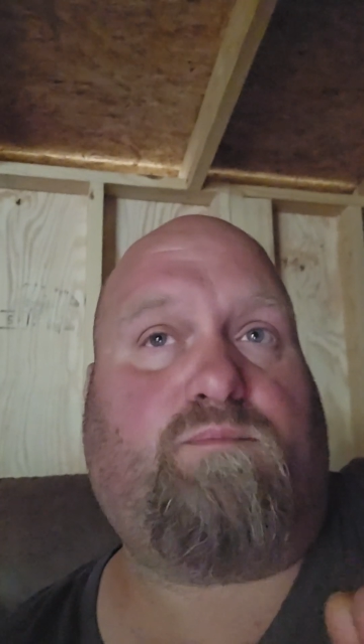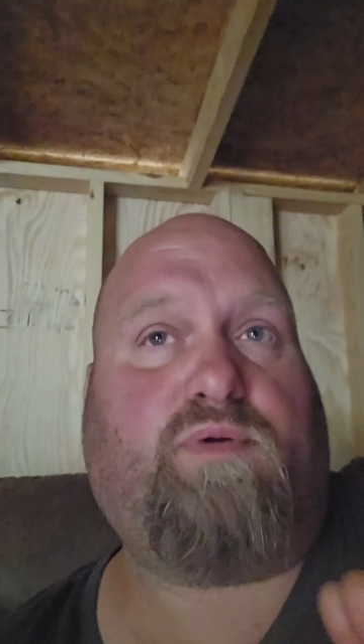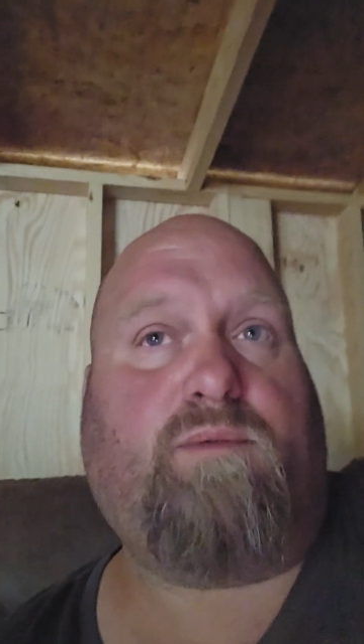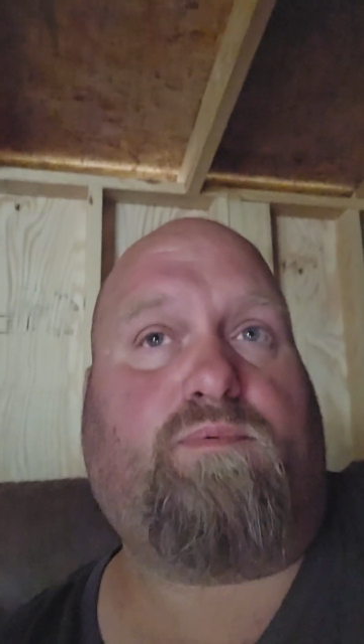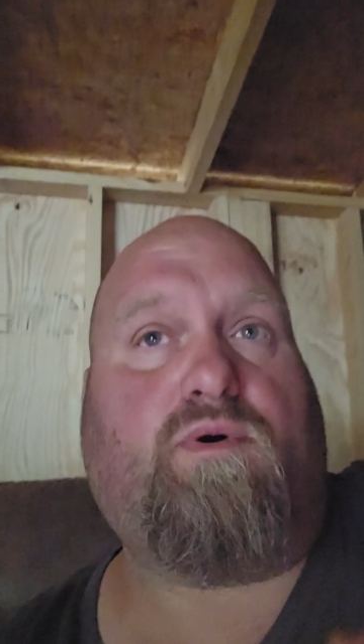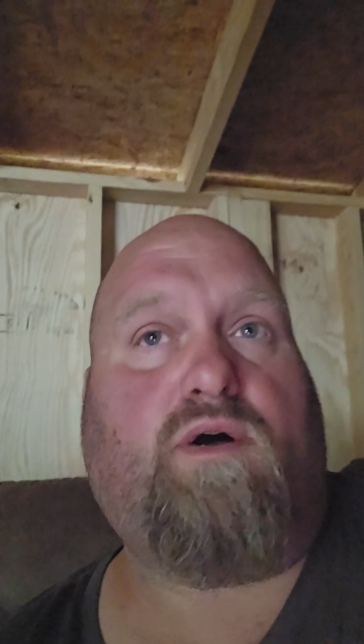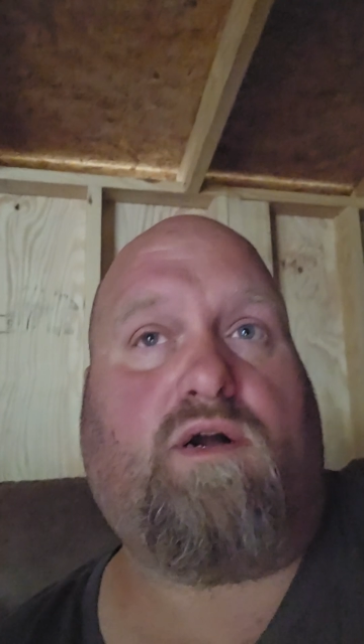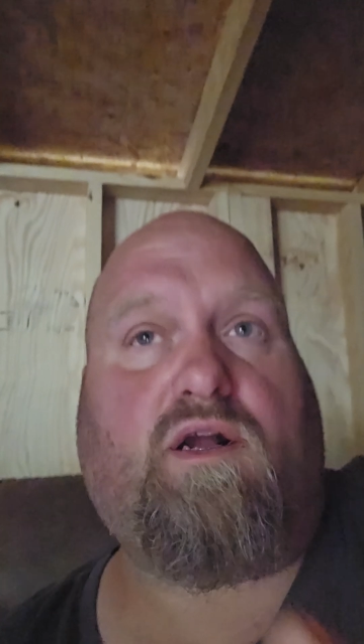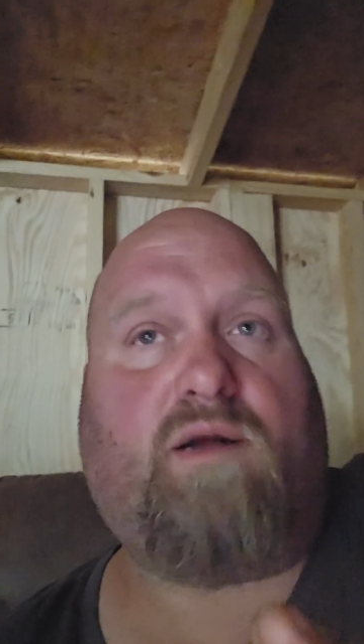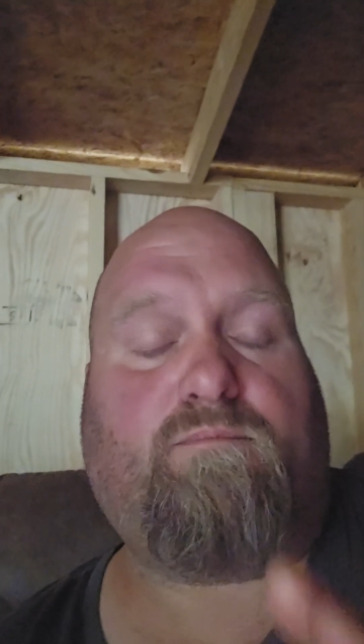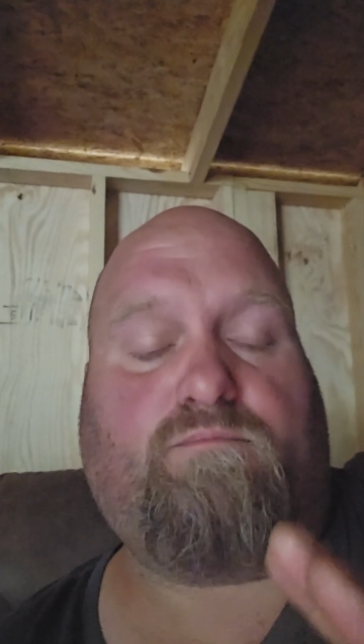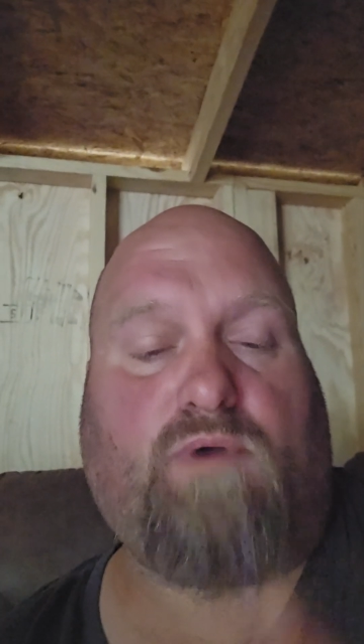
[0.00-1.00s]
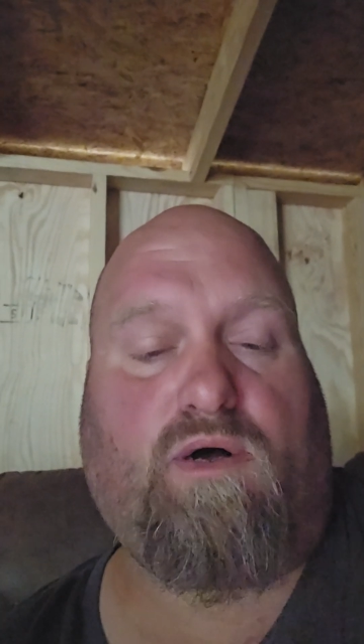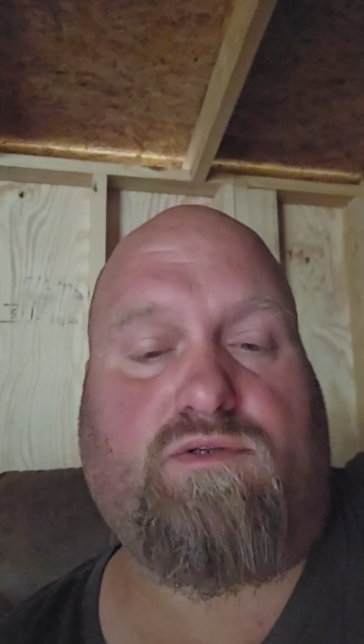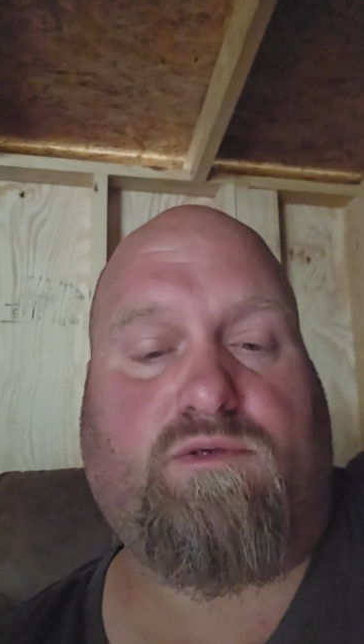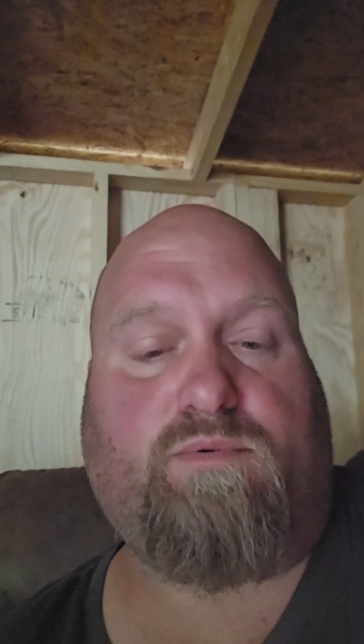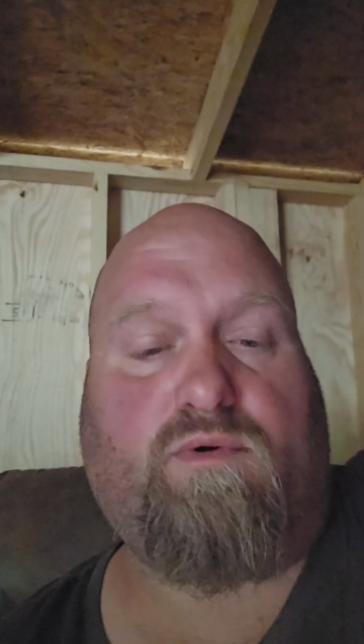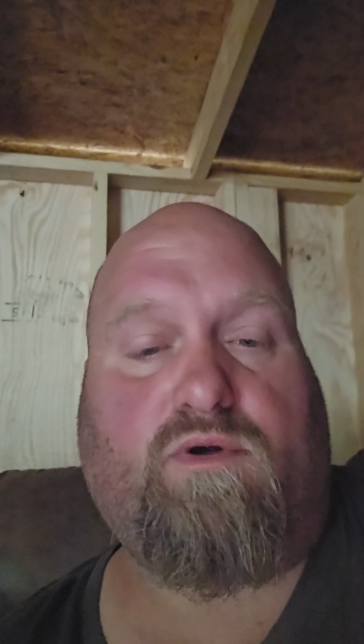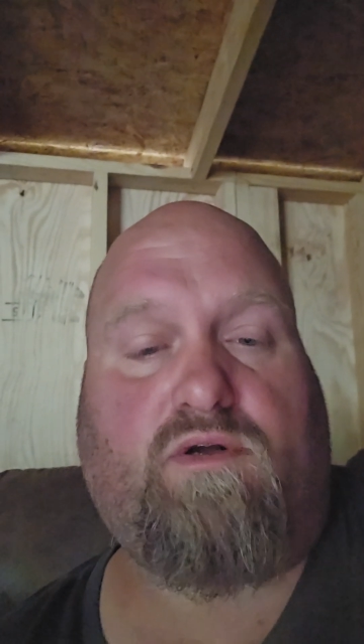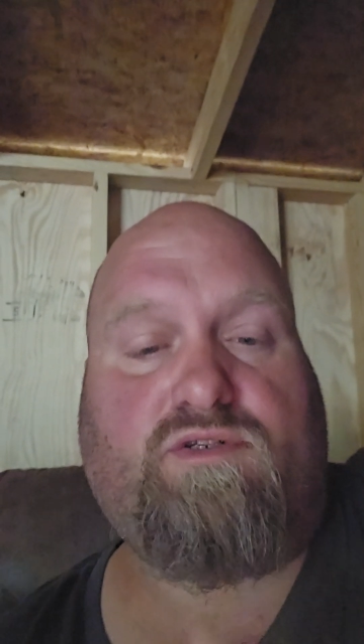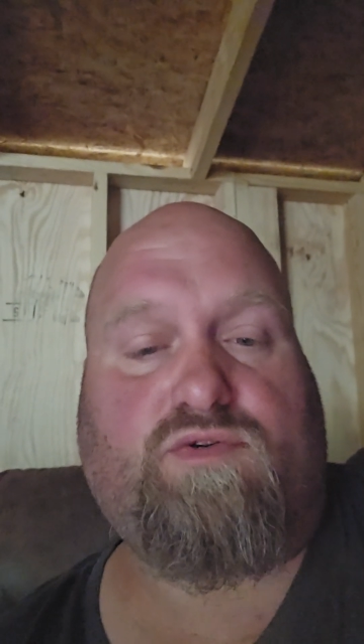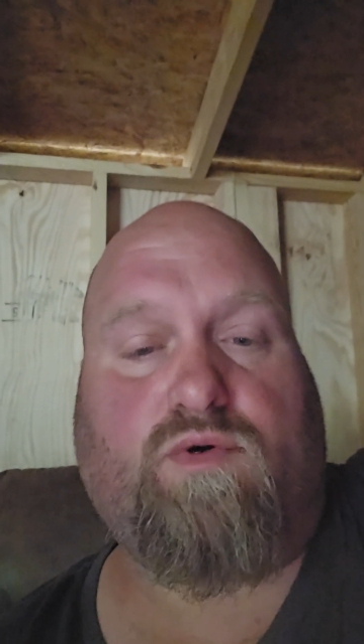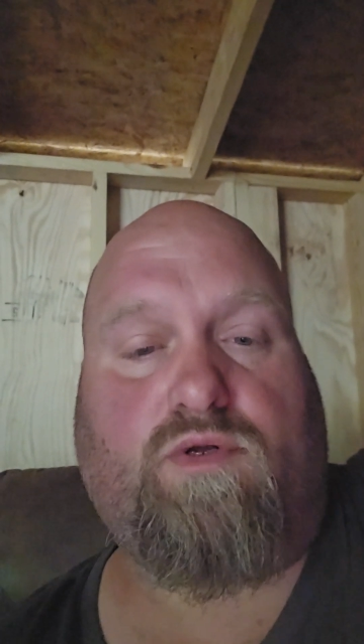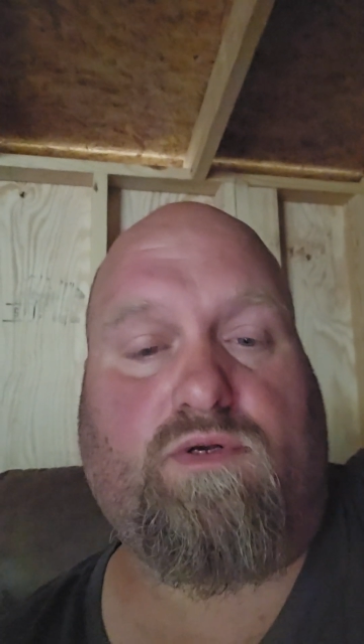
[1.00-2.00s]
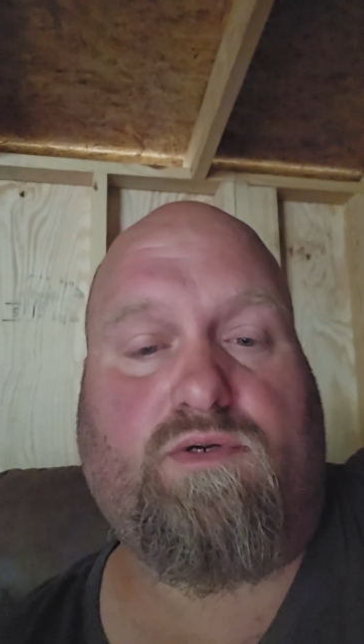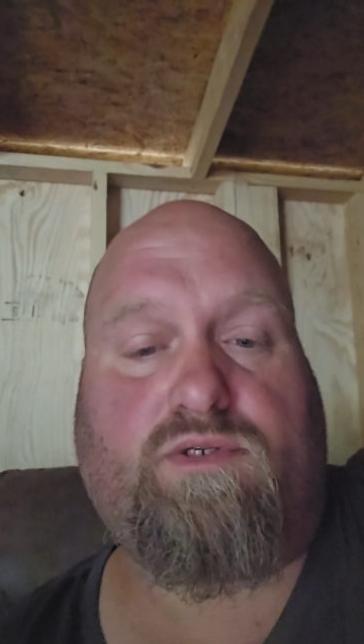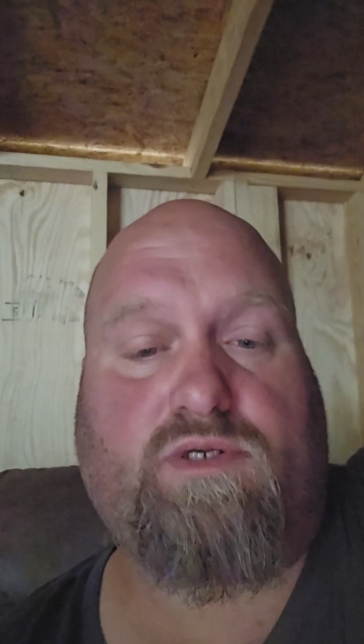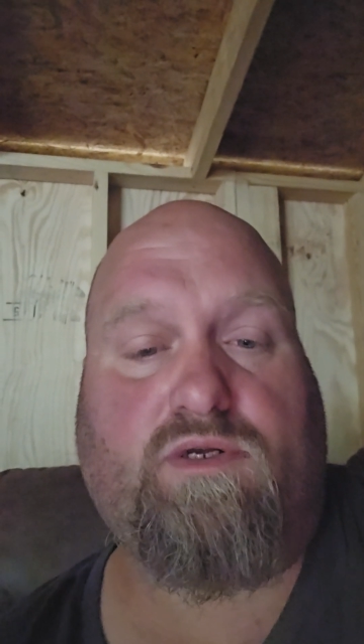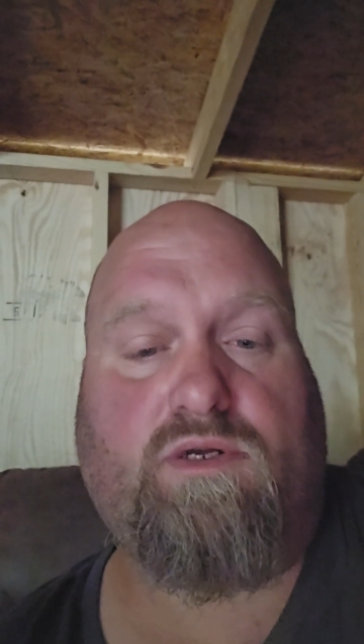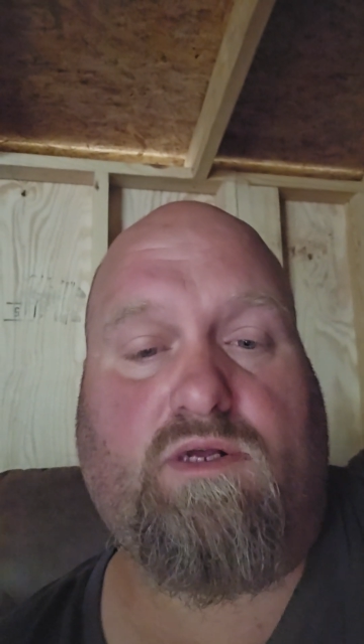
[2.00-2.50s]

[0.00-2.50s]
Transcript: people hook up multiple controllers.